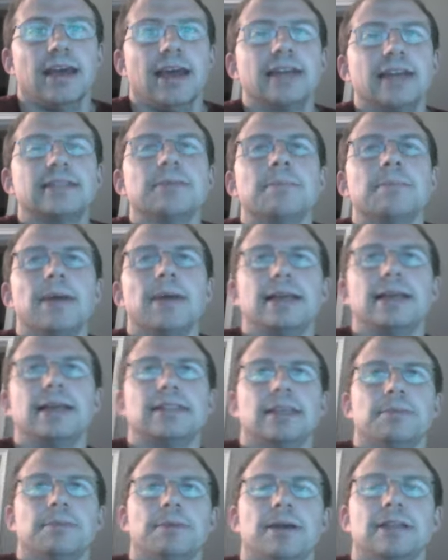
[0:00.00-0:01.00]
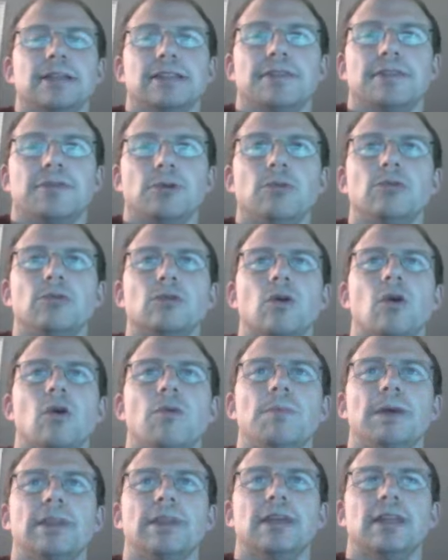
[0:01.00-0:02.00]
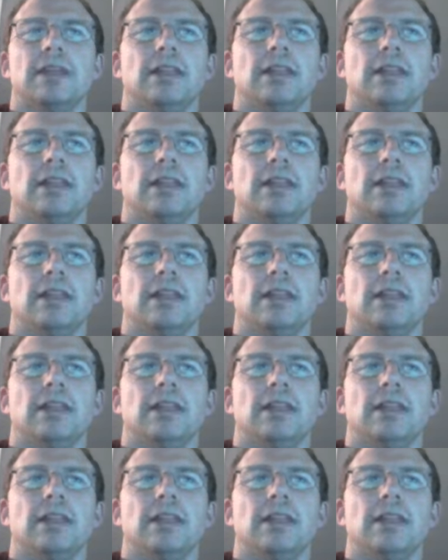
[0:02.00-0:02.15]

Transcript: It's amazing because if you told me that,